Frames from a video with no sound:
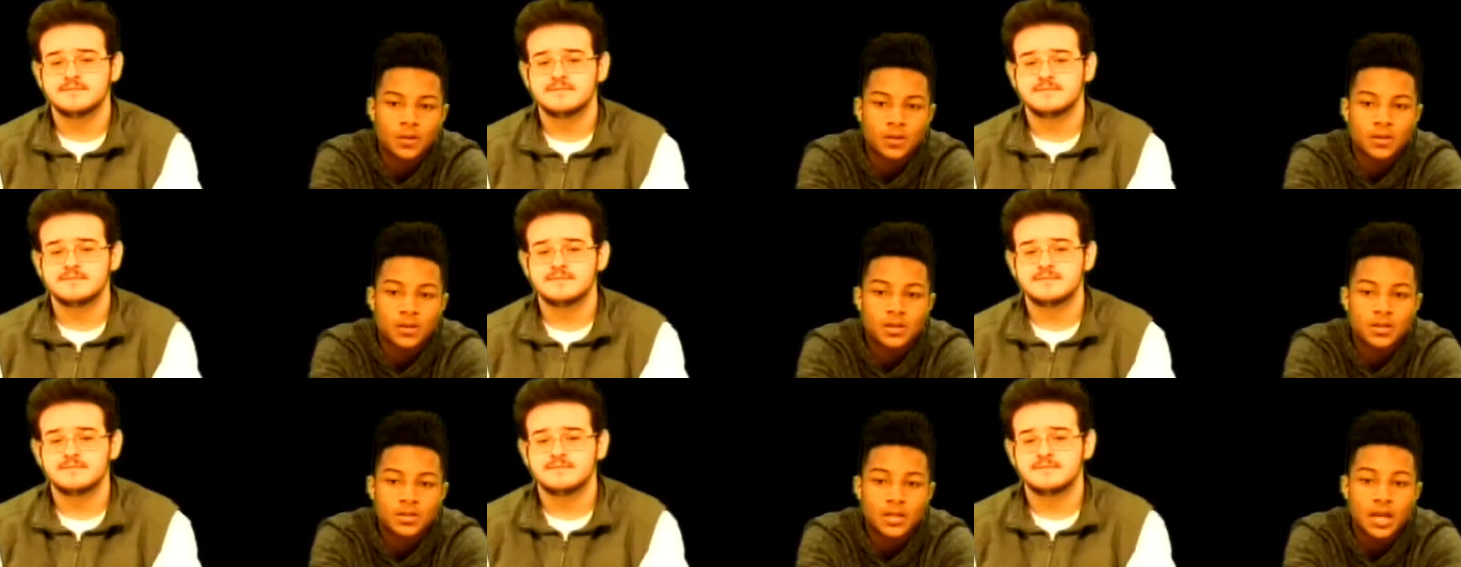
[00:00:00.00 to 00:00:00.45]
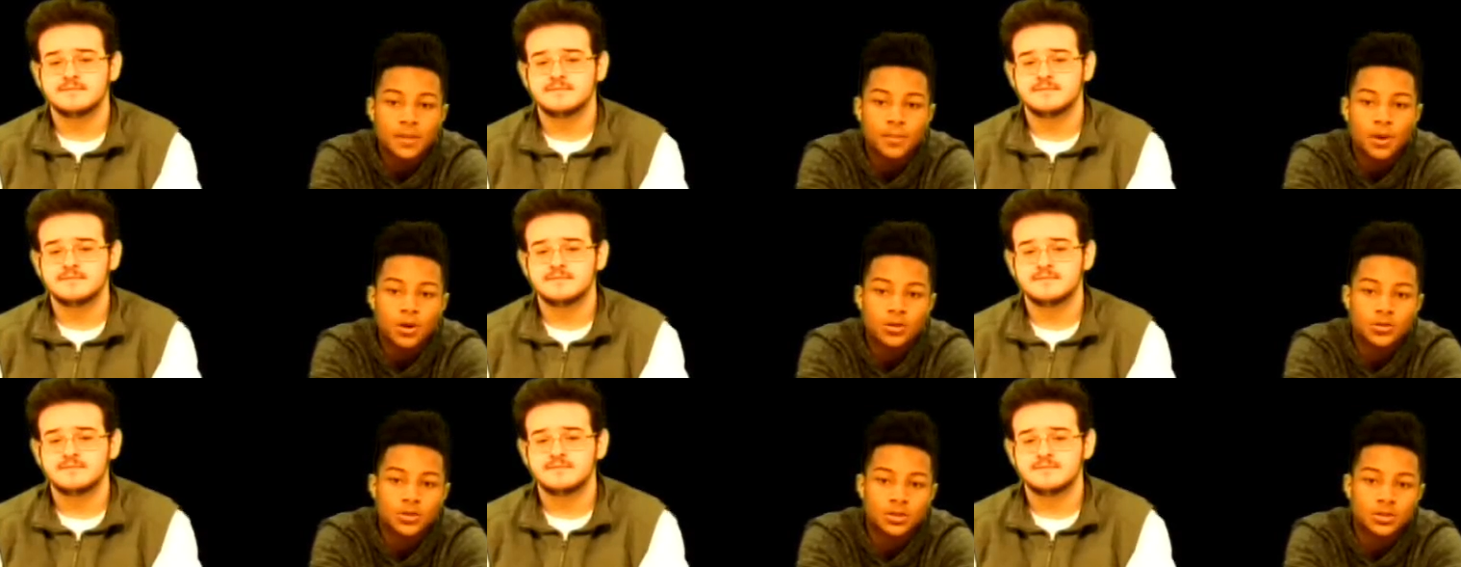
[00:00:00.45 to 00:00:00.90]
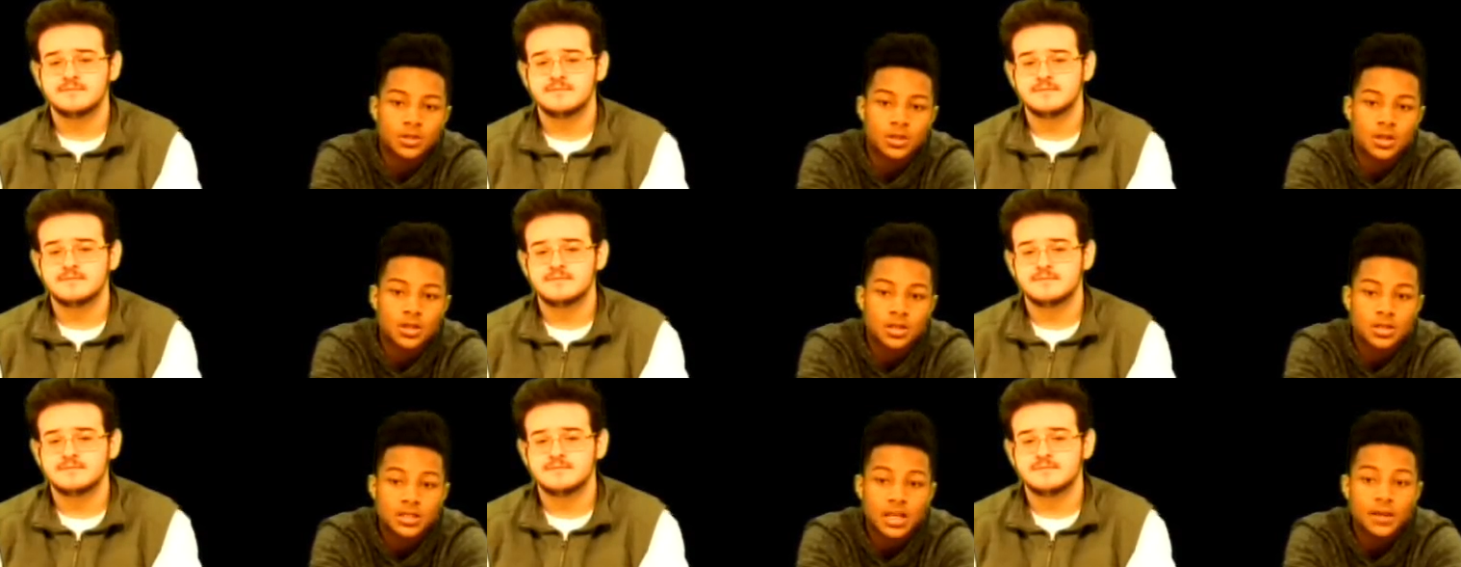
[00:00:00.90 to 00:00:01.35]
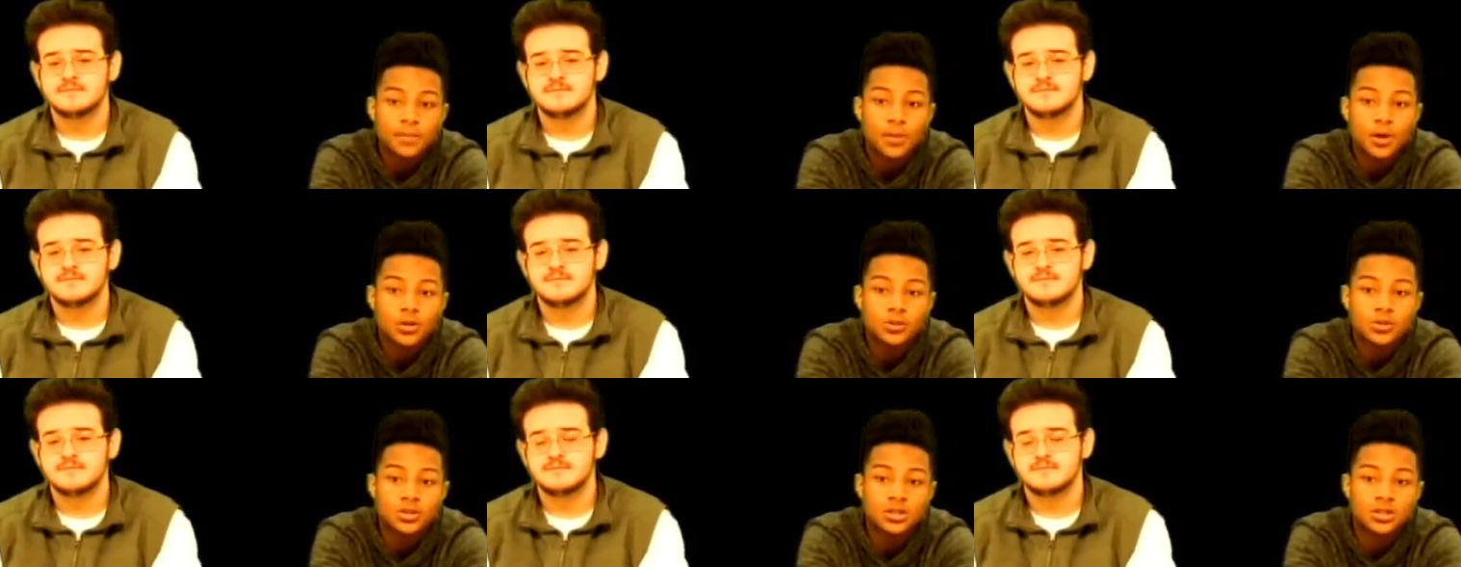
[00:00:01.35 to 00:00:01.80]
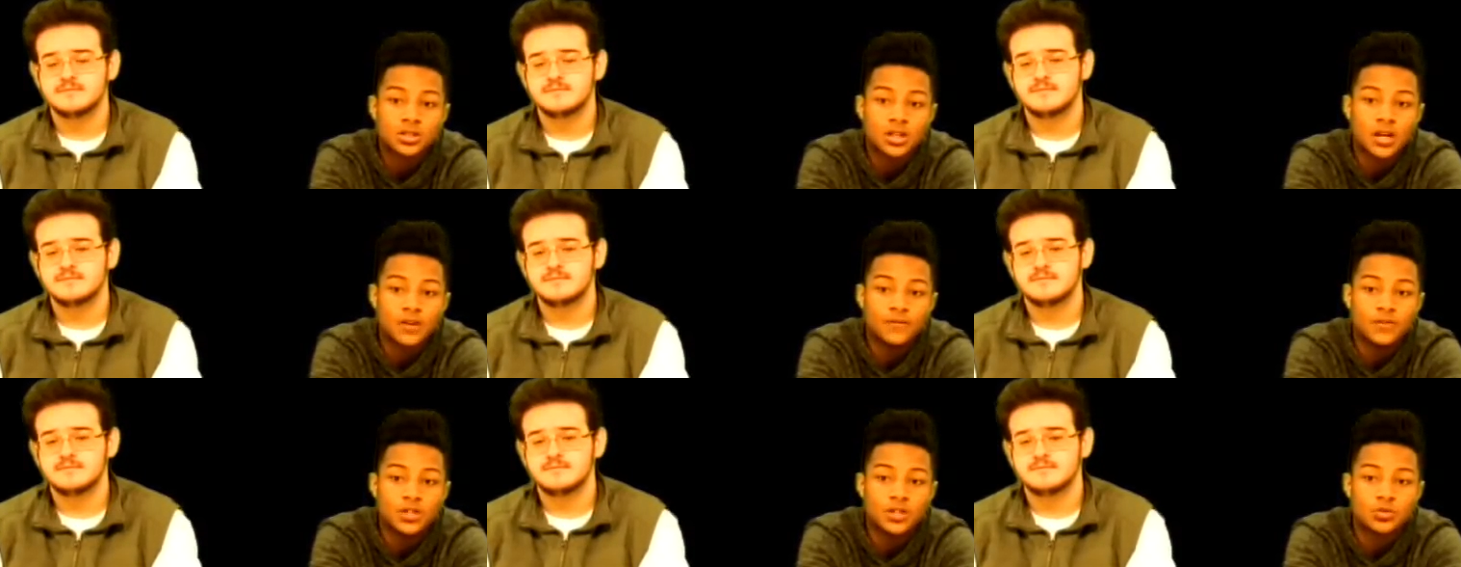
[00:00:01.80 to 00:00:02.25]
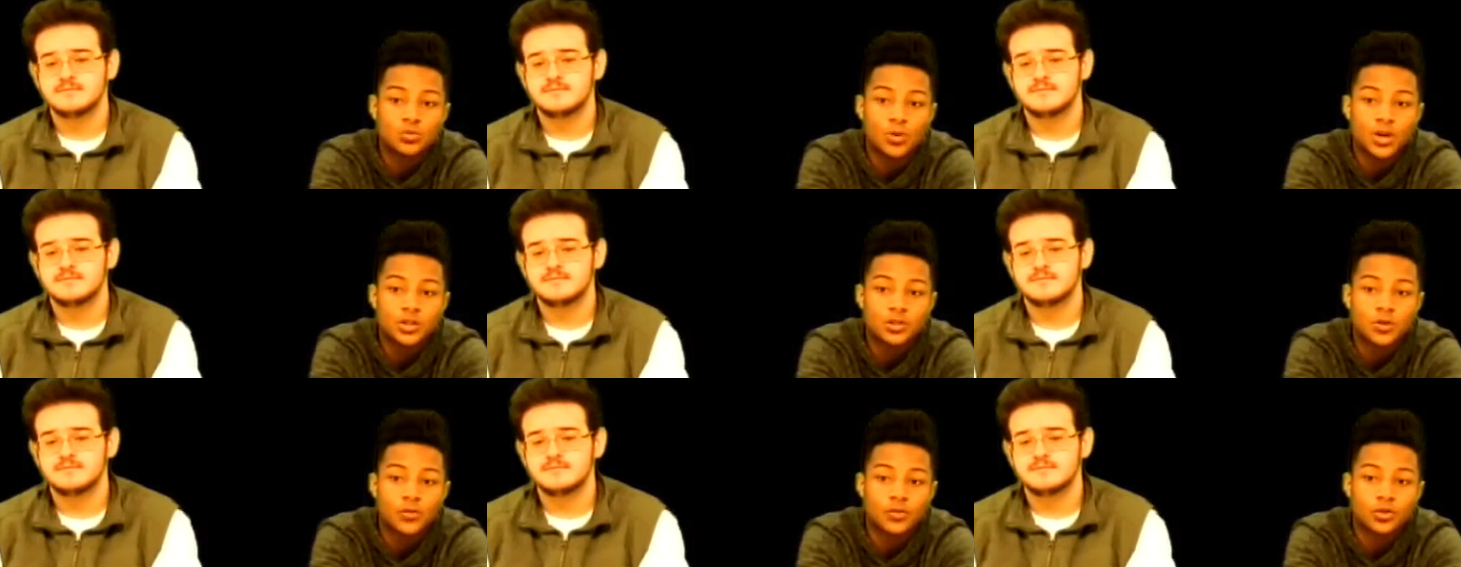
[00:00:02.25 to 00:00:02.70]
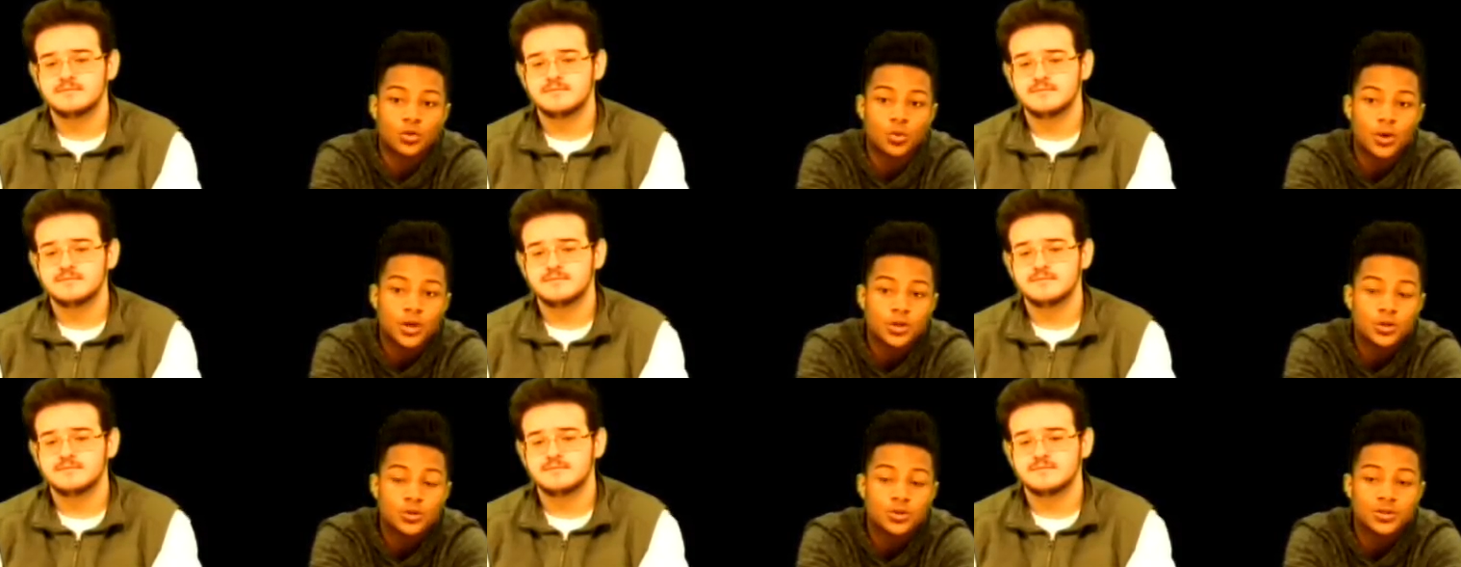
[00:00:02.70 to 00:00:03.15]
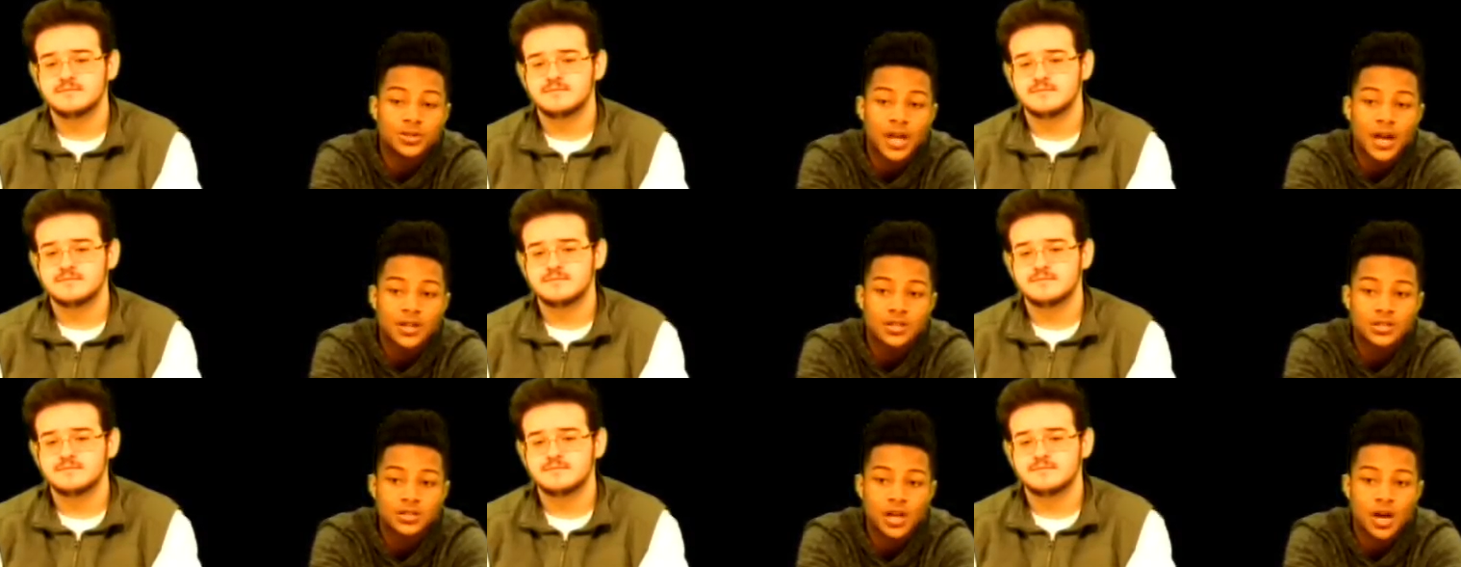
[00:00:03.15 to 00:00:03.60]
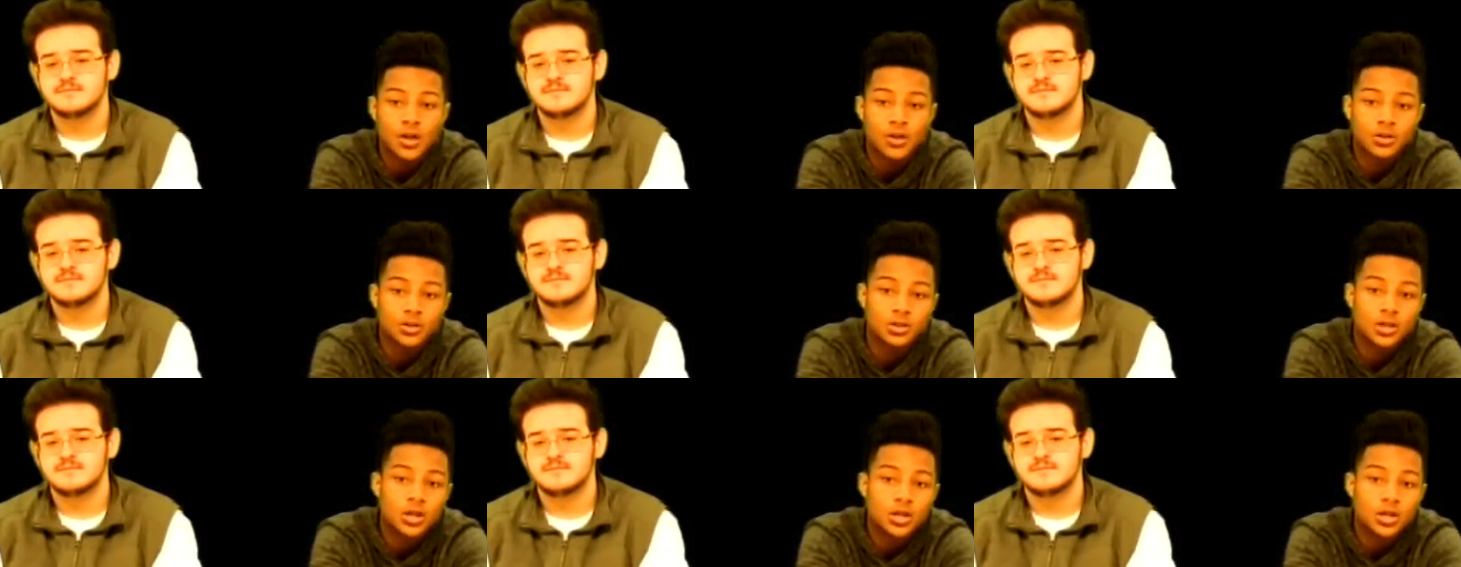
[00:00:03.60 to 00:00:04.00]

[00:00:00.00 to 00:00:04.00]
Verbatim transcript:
Speaker 1: St. Baldrick's. The St. Baldrick's JVs raised over $22,000